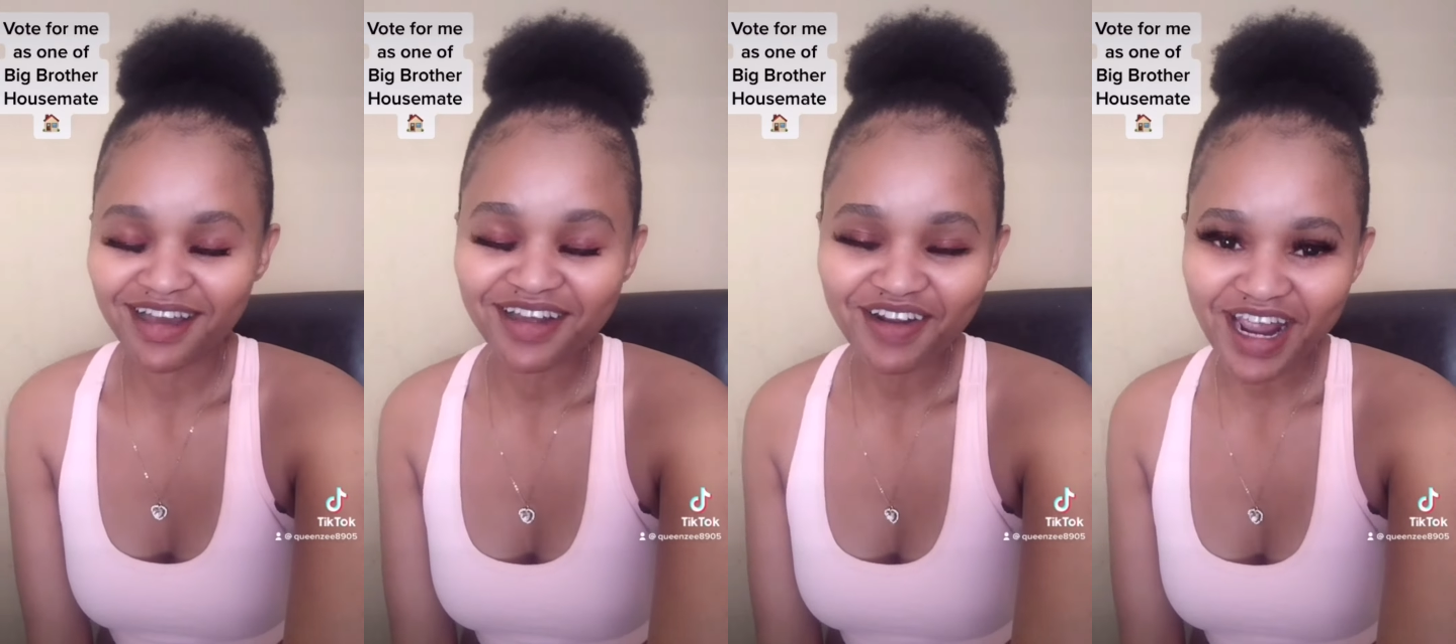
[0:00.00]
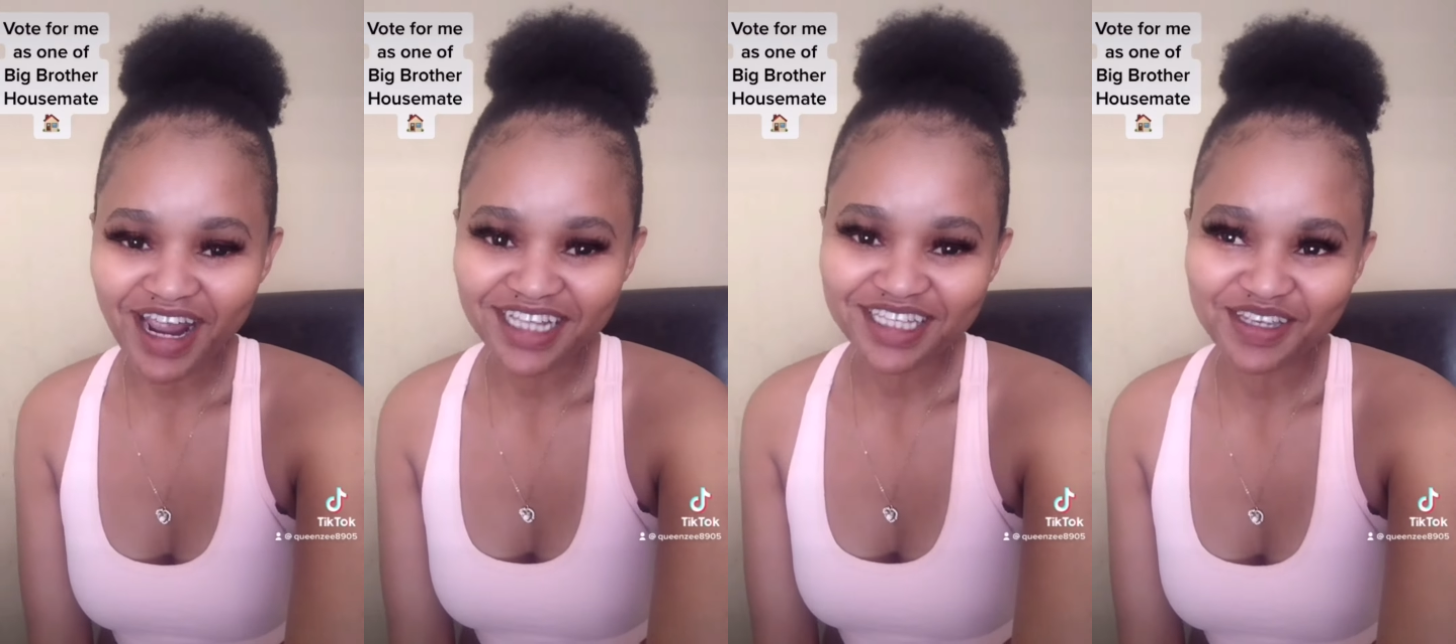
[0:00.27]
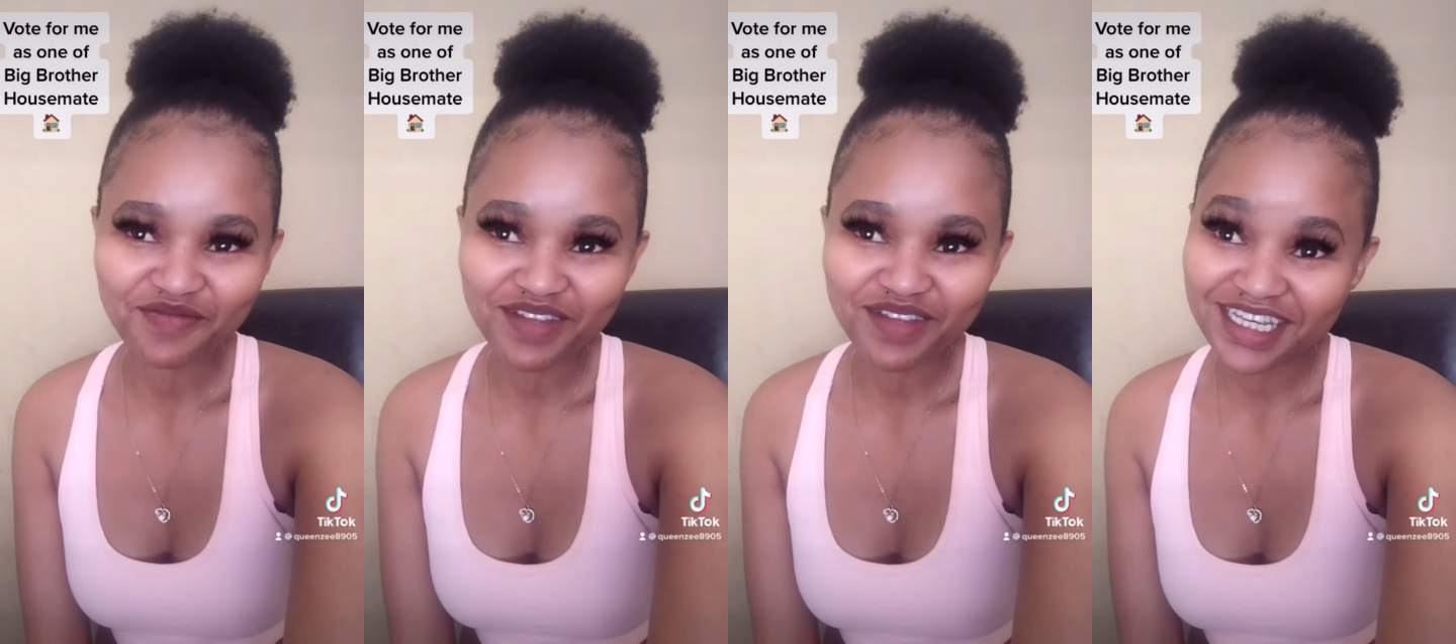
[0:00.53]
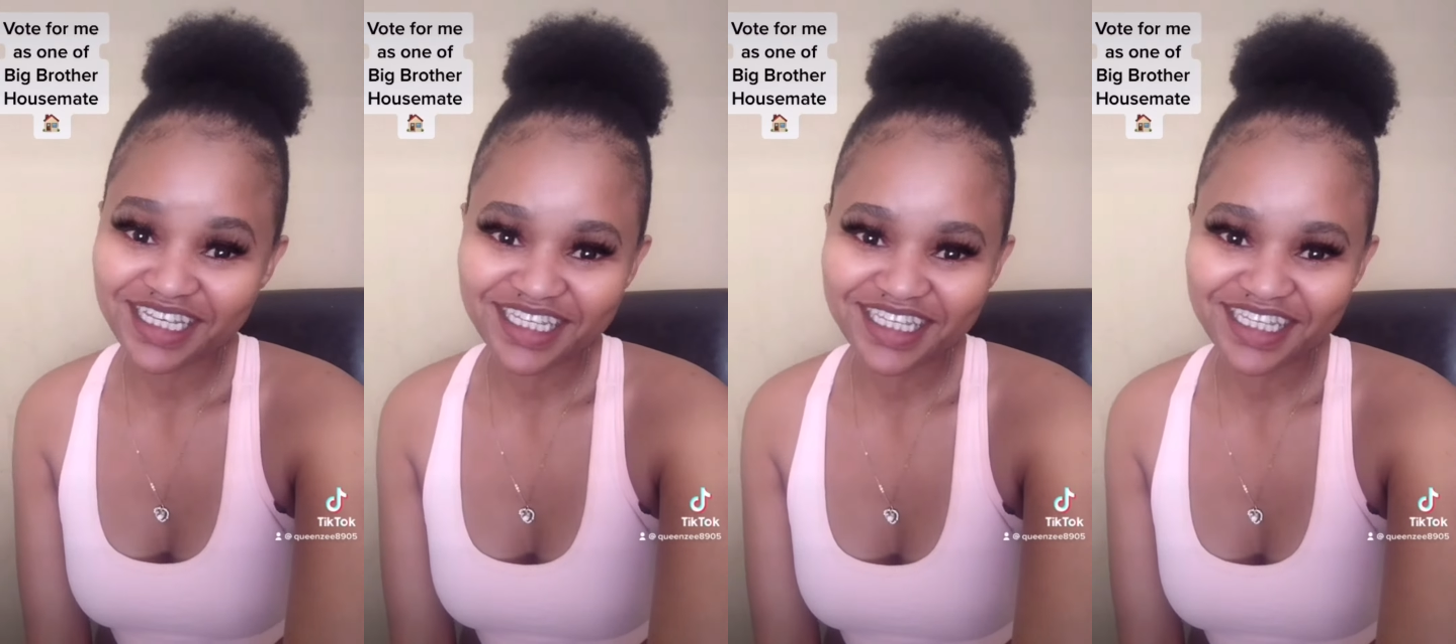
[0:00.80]
Alright, so
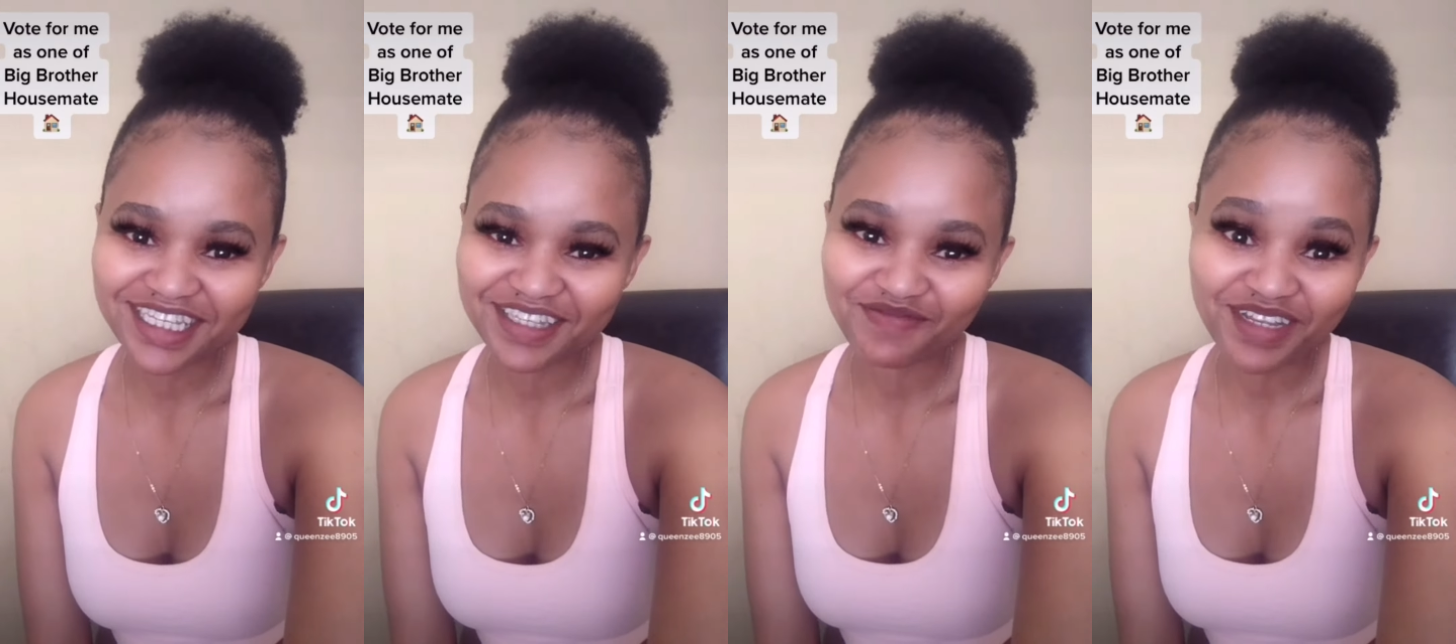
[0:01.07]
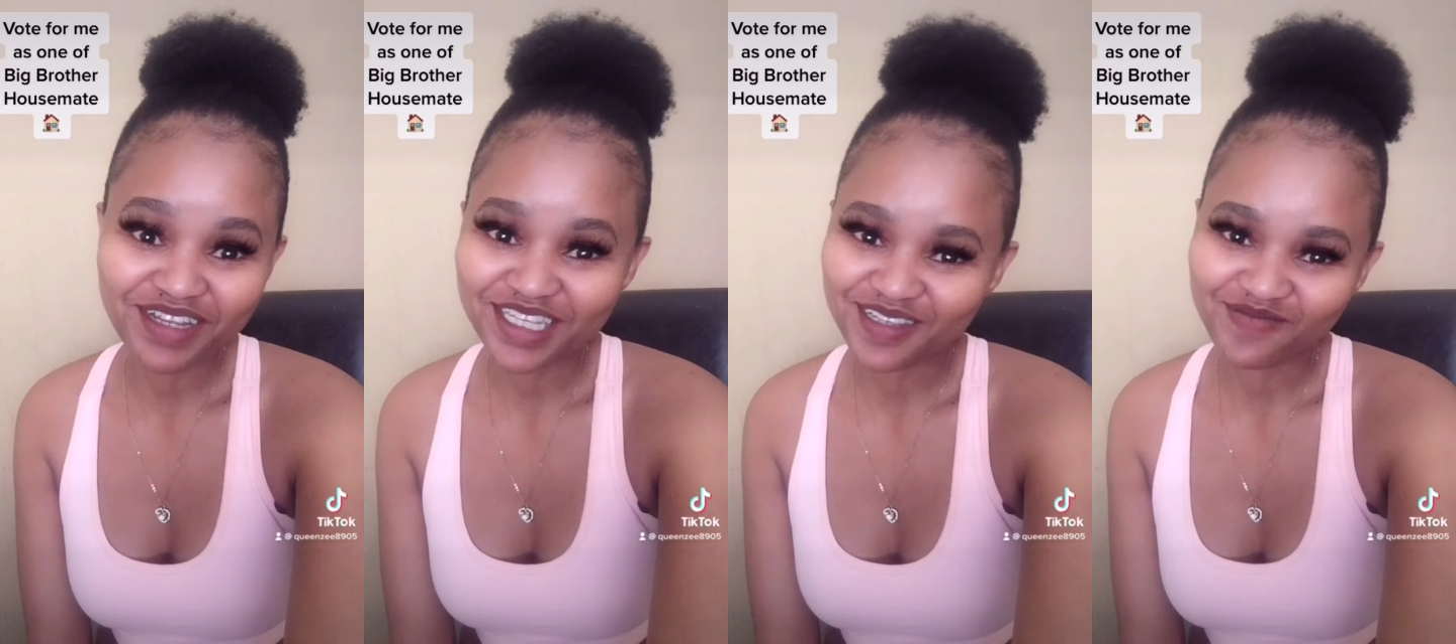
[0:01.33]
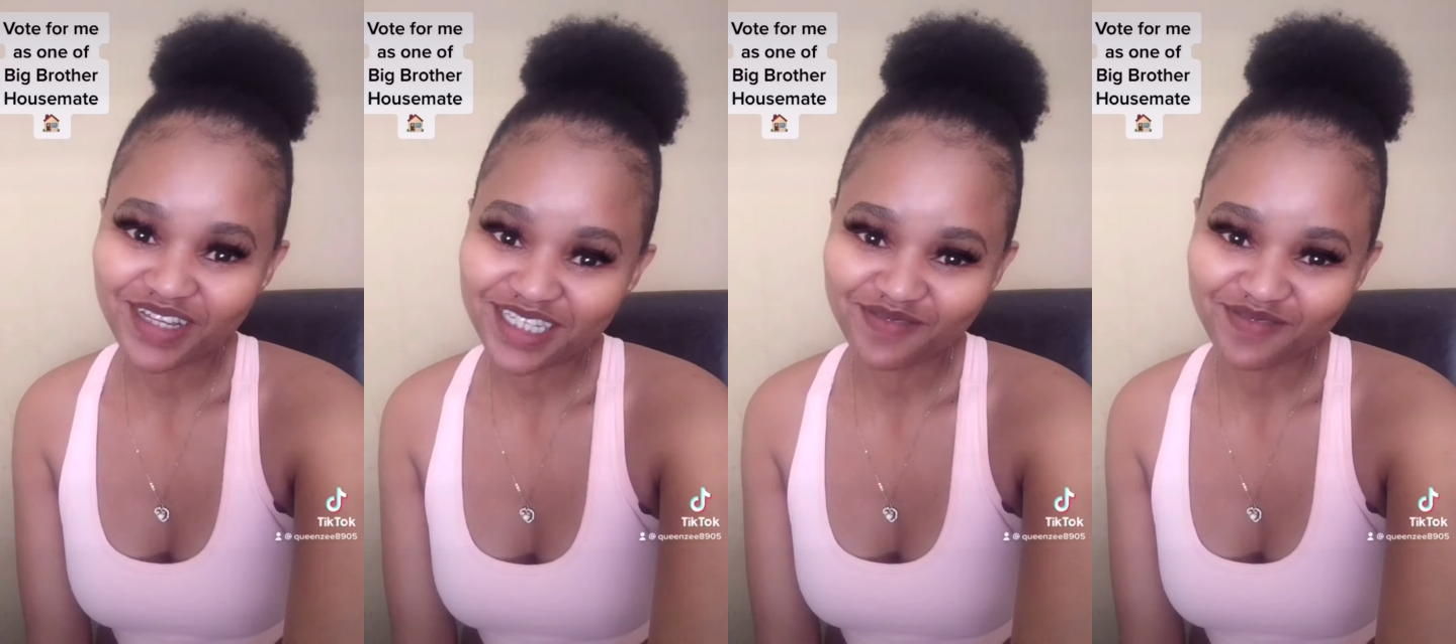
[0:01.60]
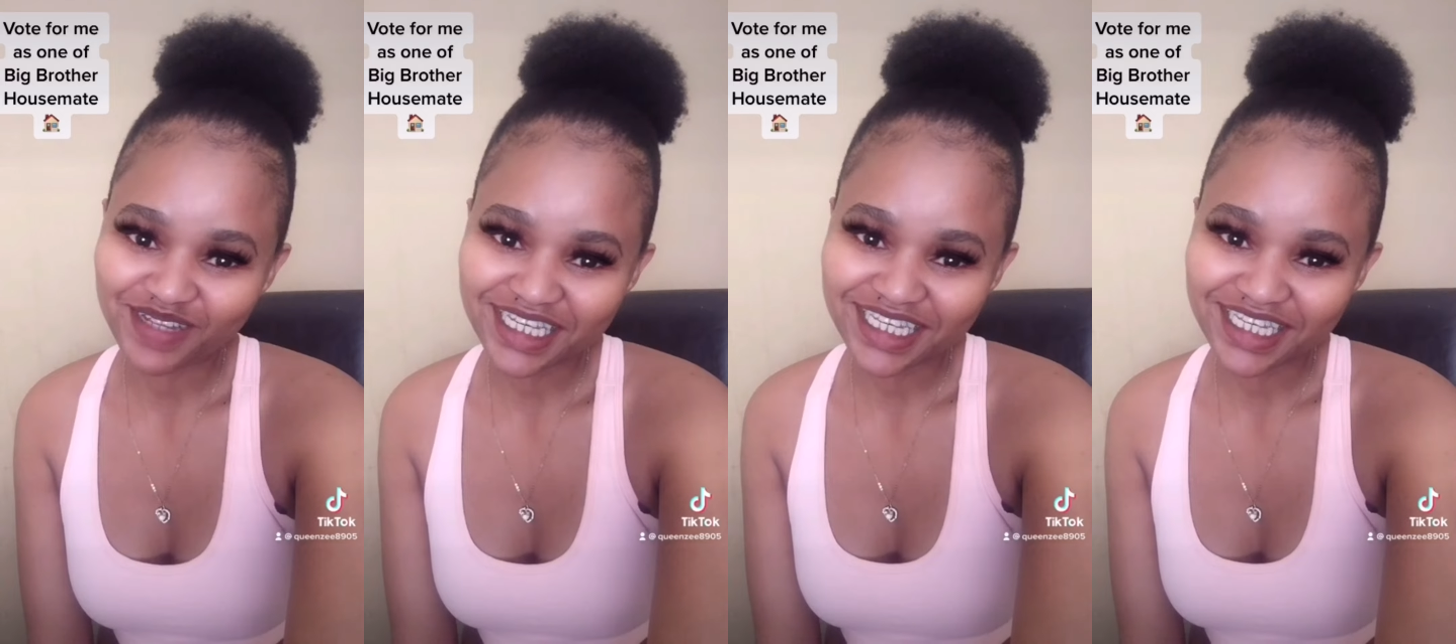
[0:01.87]
please
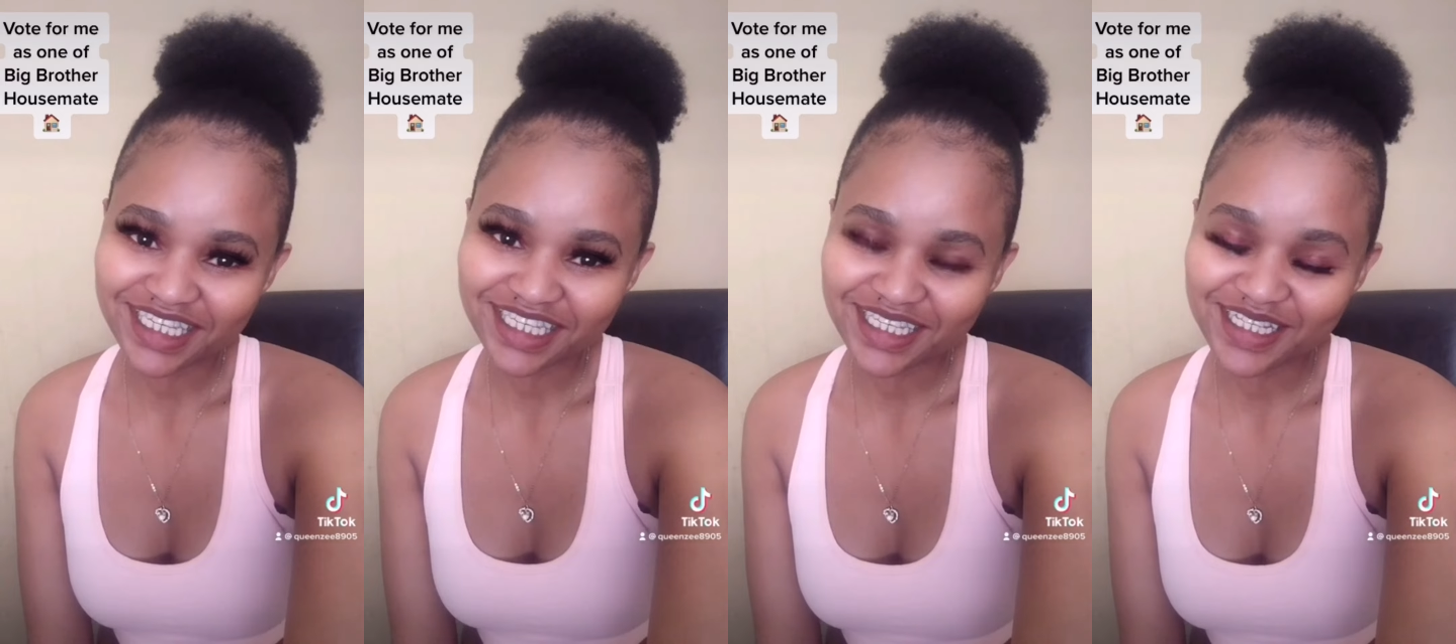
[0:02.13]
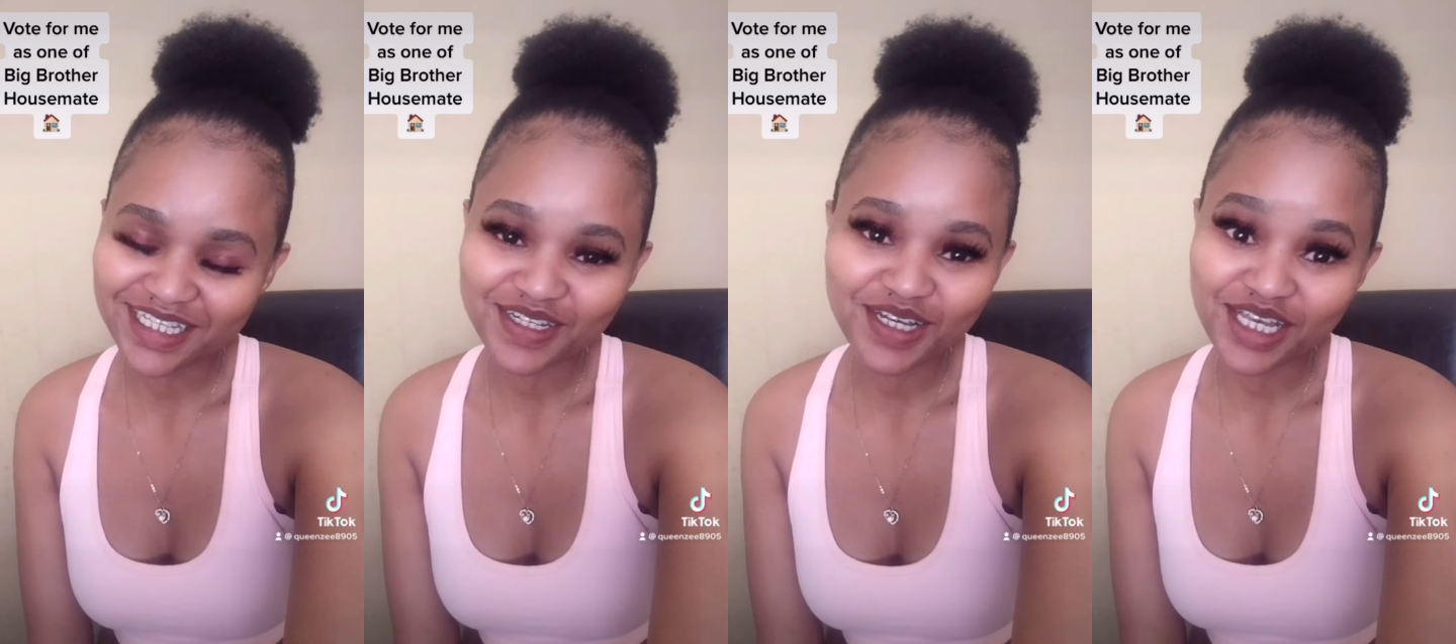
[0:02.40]
do